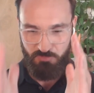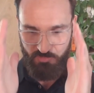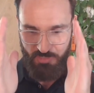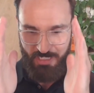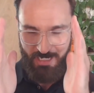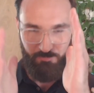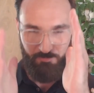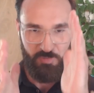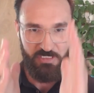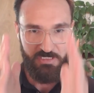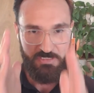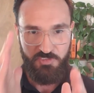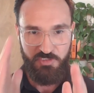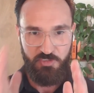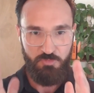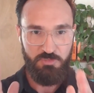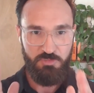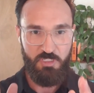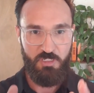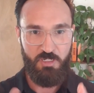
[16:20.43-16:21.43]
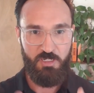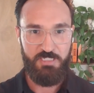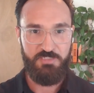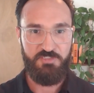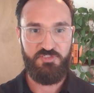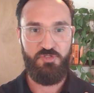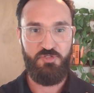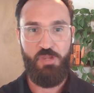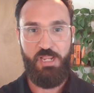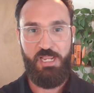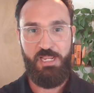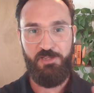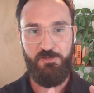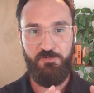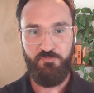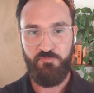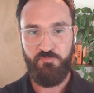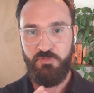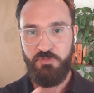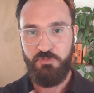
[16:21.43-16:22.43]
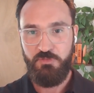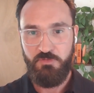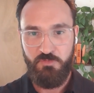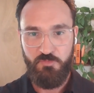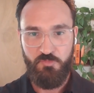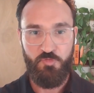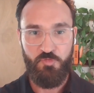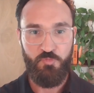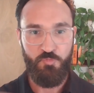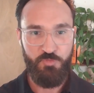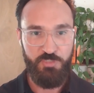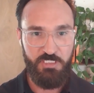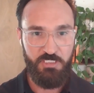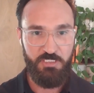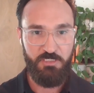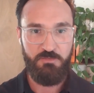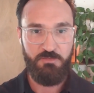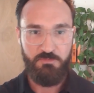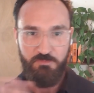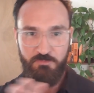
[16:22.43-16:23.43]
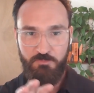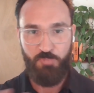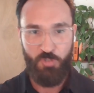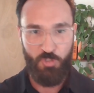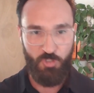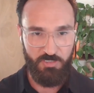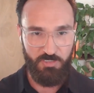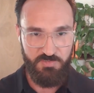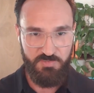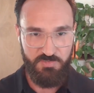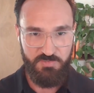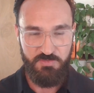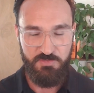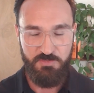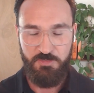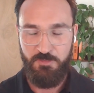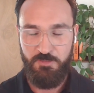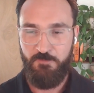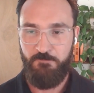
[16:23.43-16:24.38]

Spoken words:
drop in 2 lines so you have 3 parts.